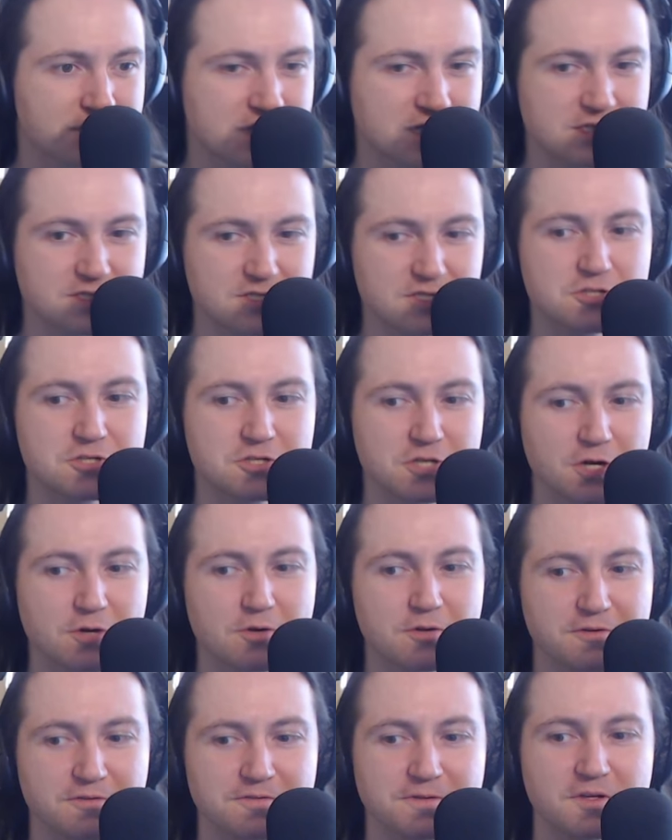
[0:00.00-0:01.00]
to
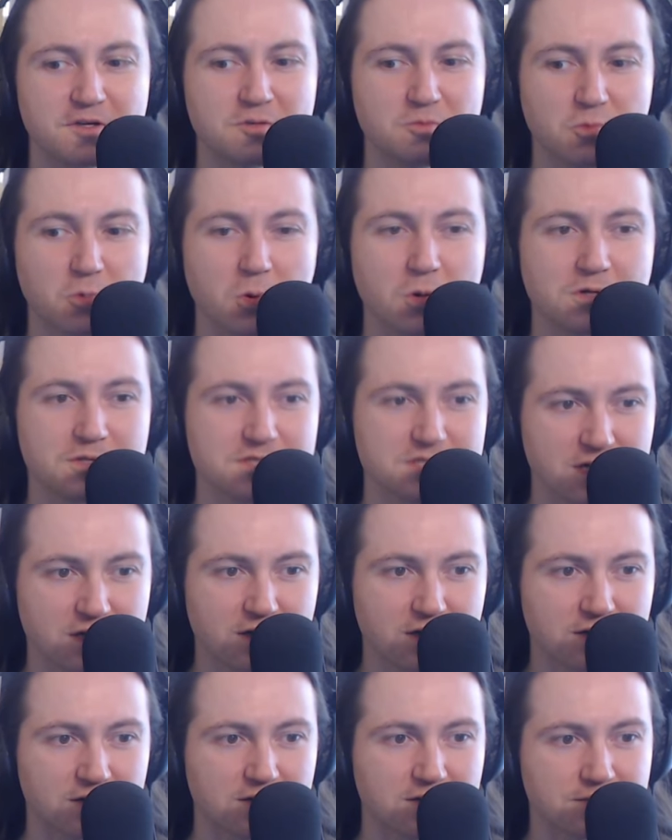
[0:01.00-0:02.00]
show the film warts and
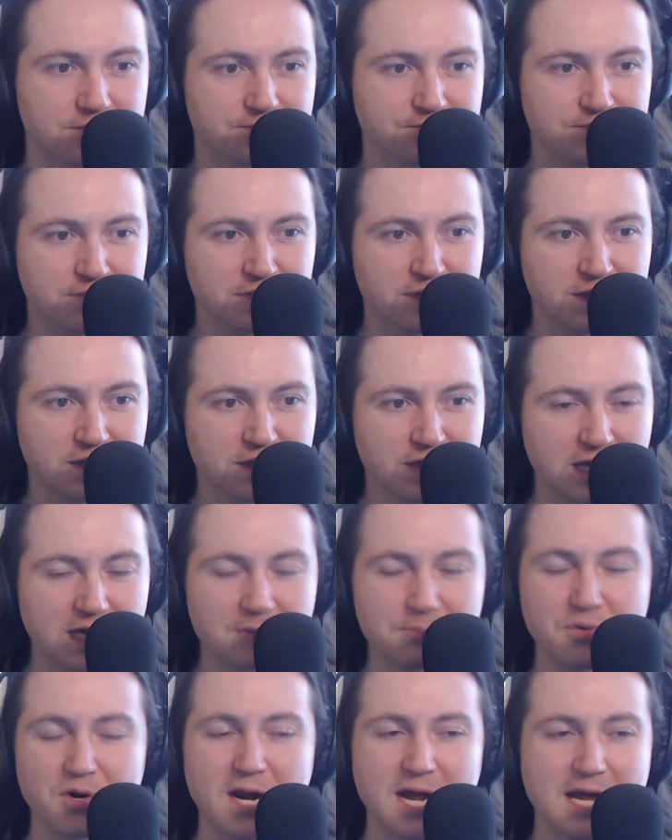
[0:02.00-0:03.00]
all.
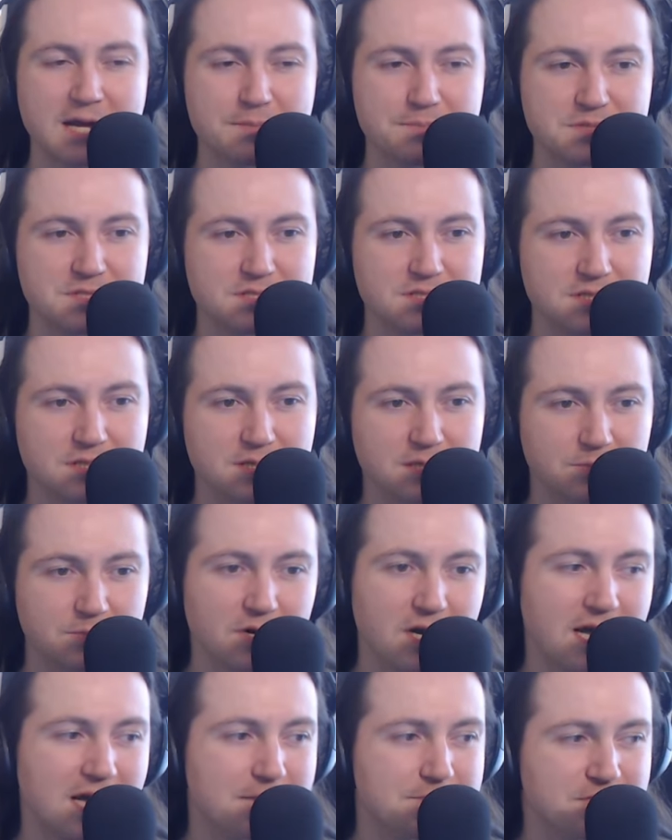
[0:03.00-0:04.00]
And perhaps
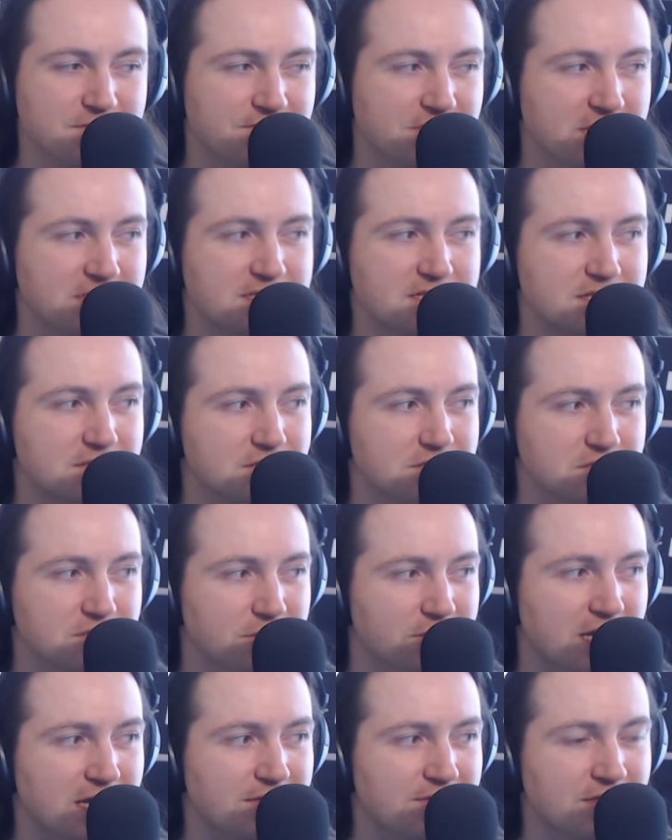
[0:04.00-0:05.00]
if they didn't
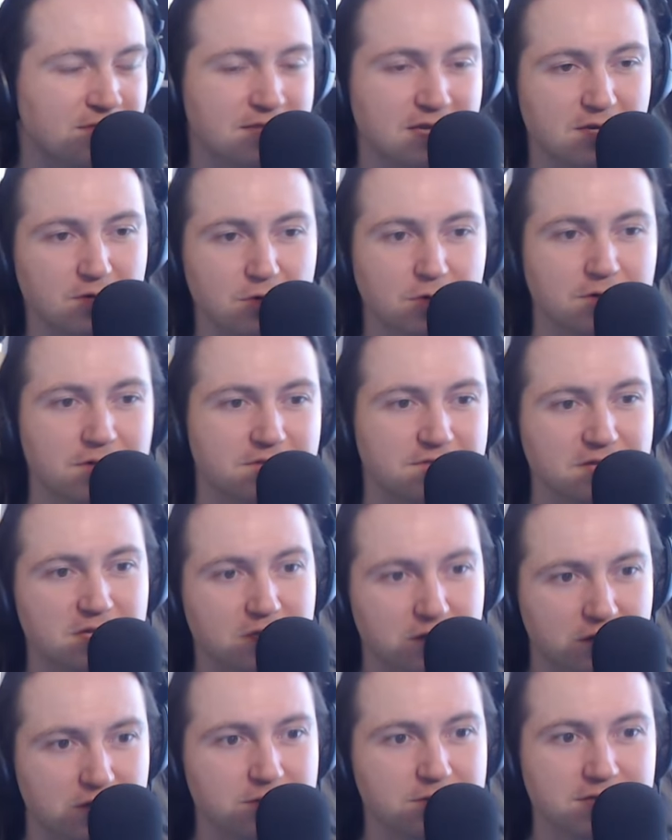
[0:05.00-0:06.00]
do that, then they could have
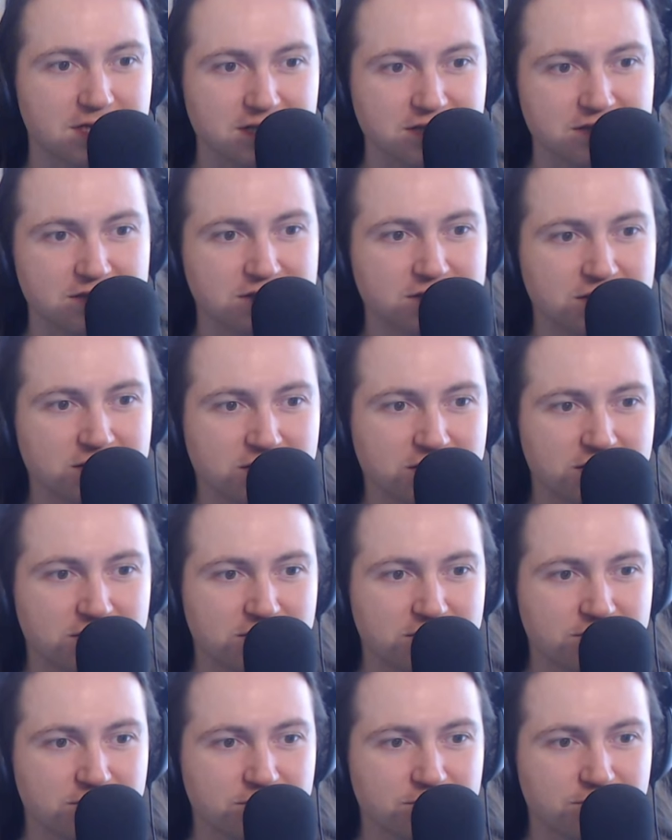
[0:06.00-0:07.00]
included
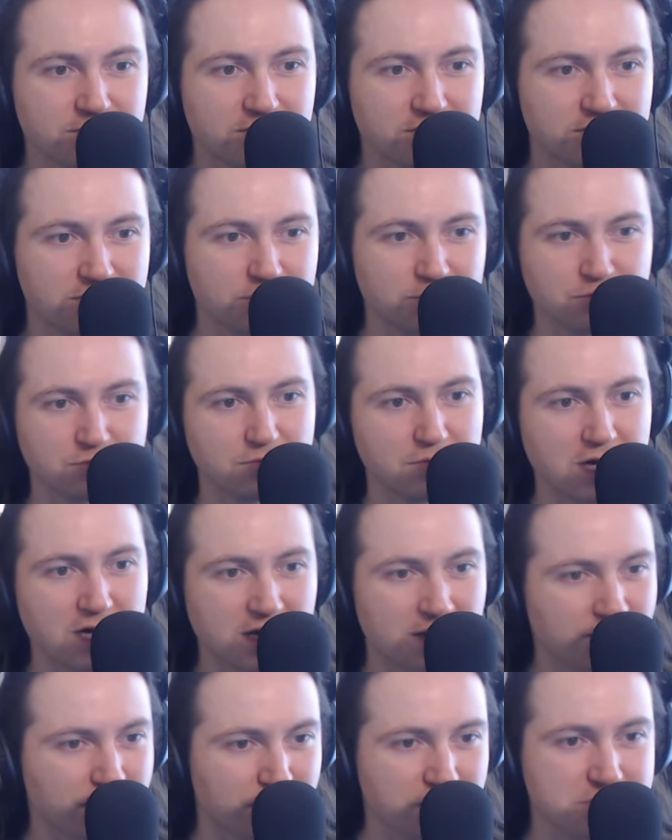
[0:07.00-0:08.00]

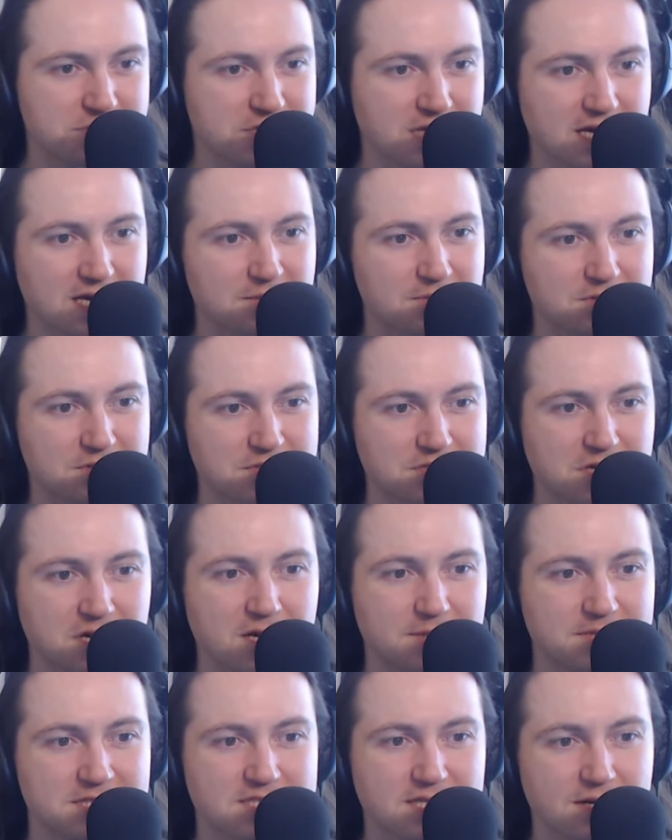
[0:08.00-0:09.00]
Bruce Campbell's
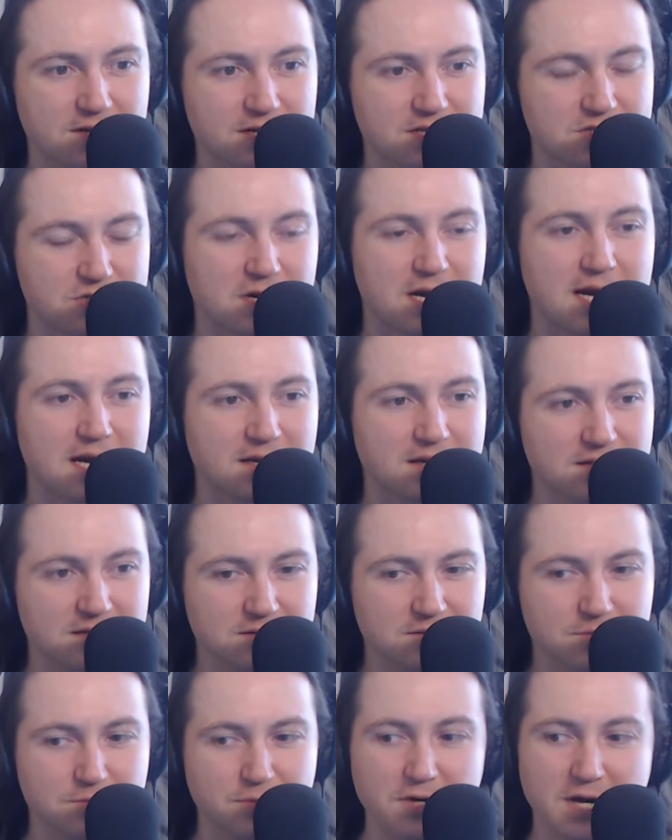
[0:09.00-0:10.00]
commentary track.
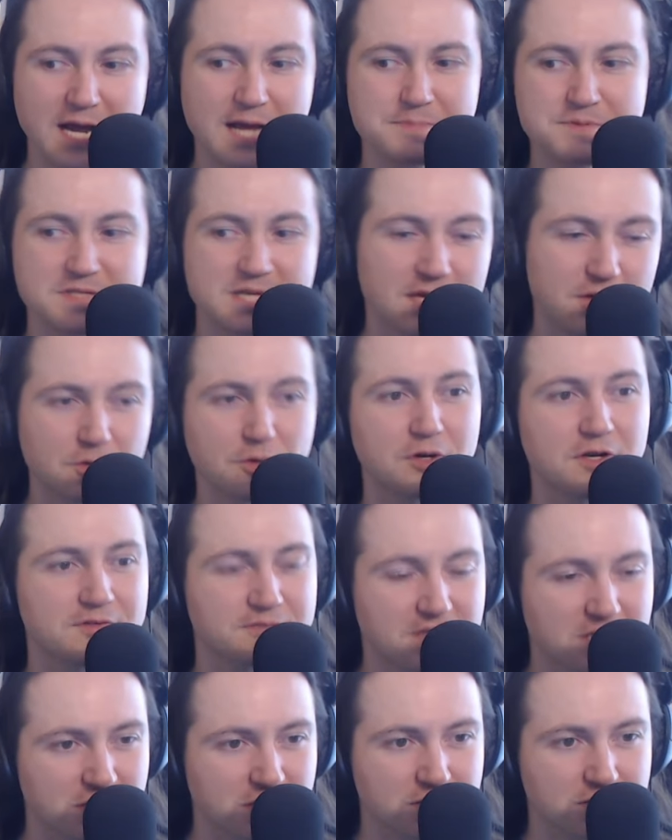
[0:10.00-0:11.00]
Perhaps they could
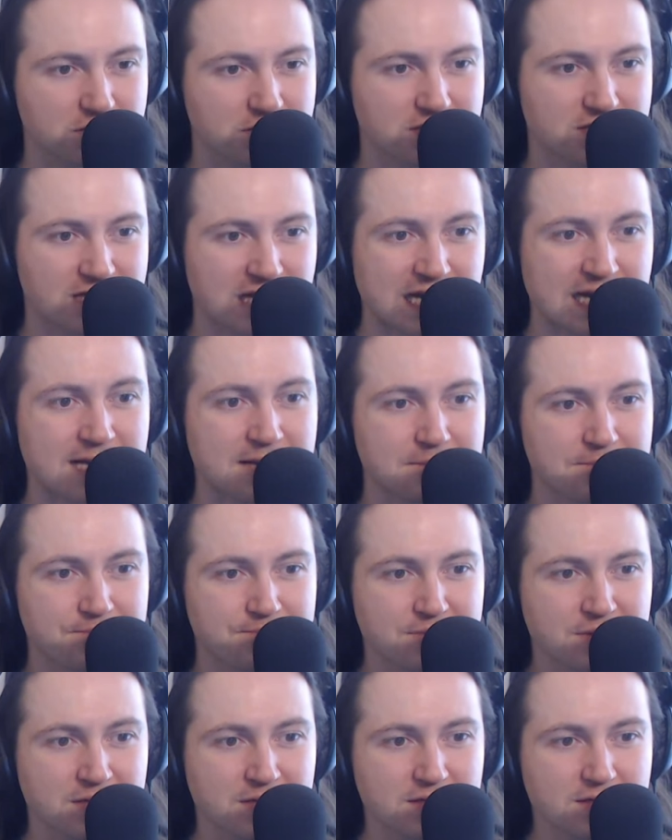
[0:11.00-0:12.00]
have included that
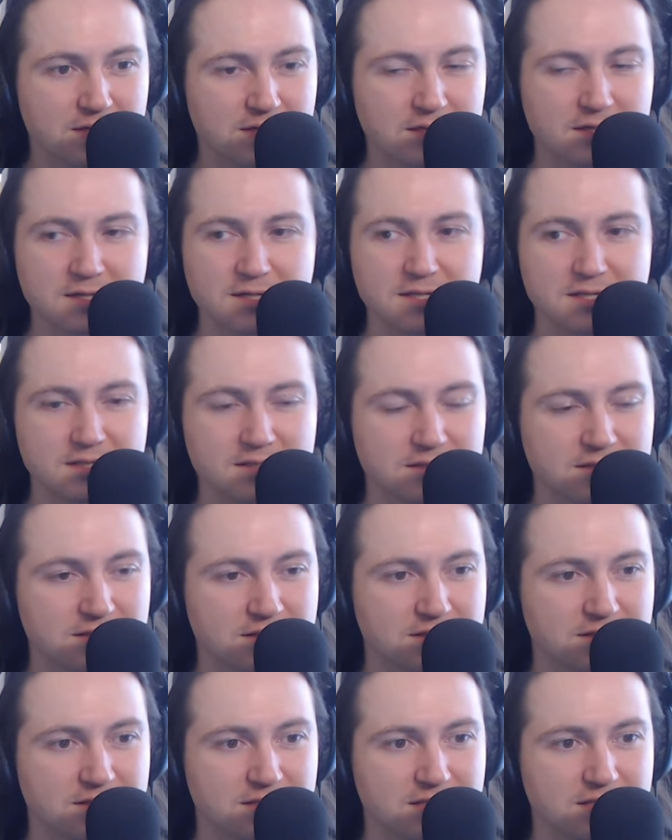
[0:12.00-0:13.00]
on
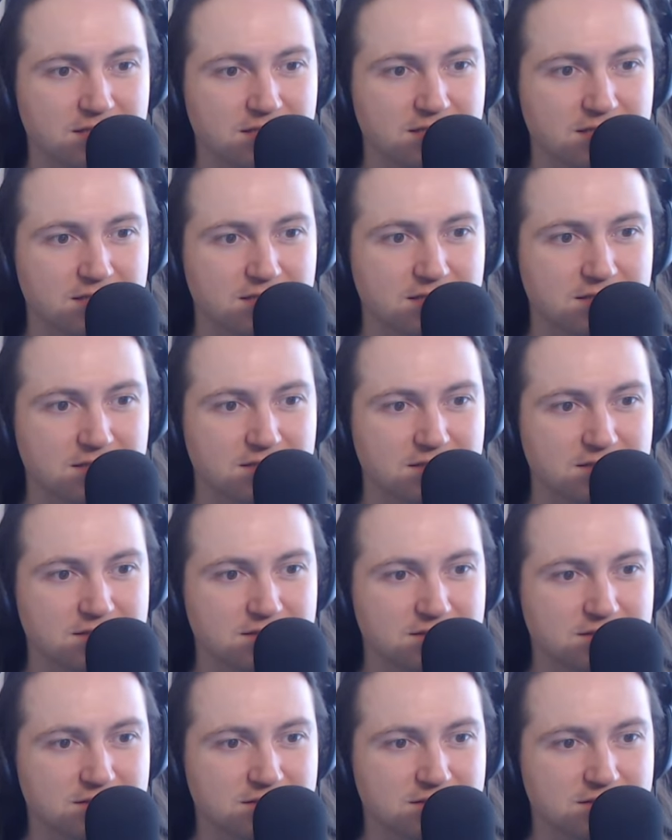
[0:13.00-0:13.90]
the